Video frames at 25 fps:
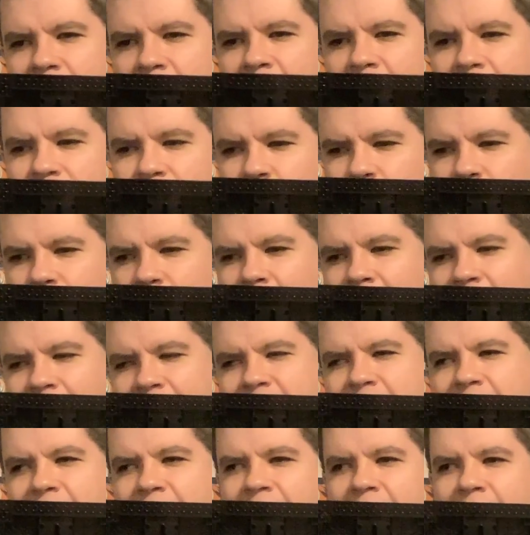if you
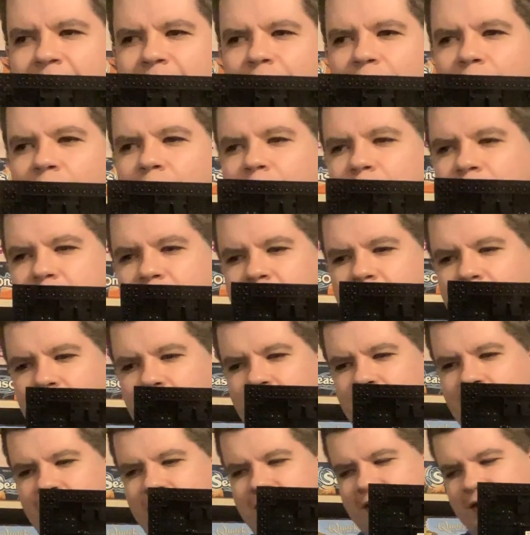accidentally push
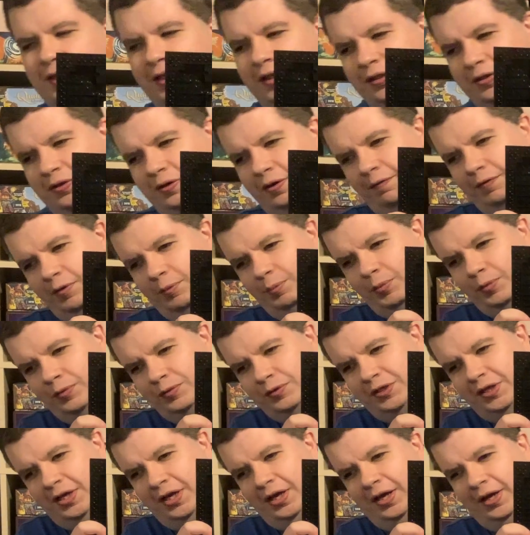on the center of the
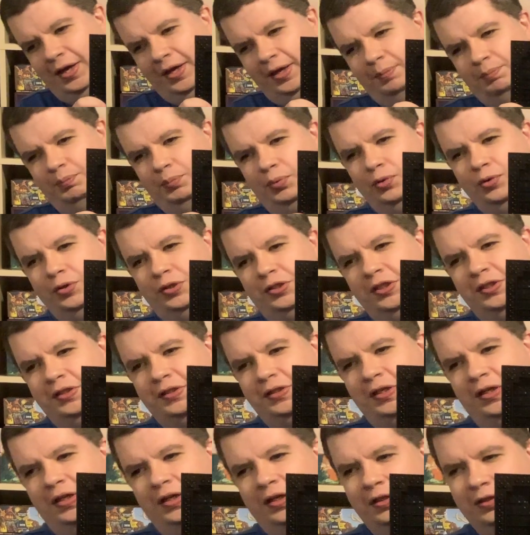mosaic, it pushes
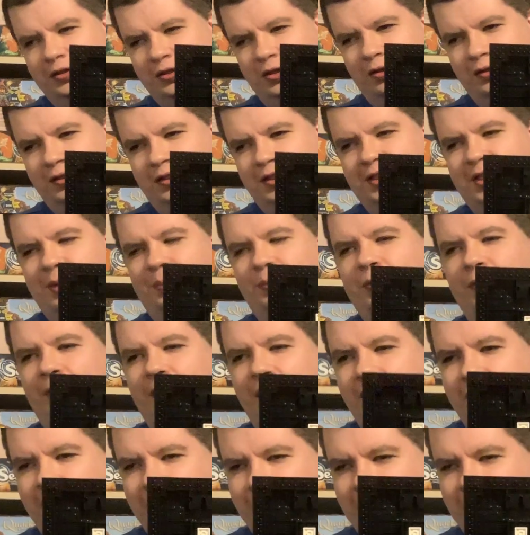in and starts separating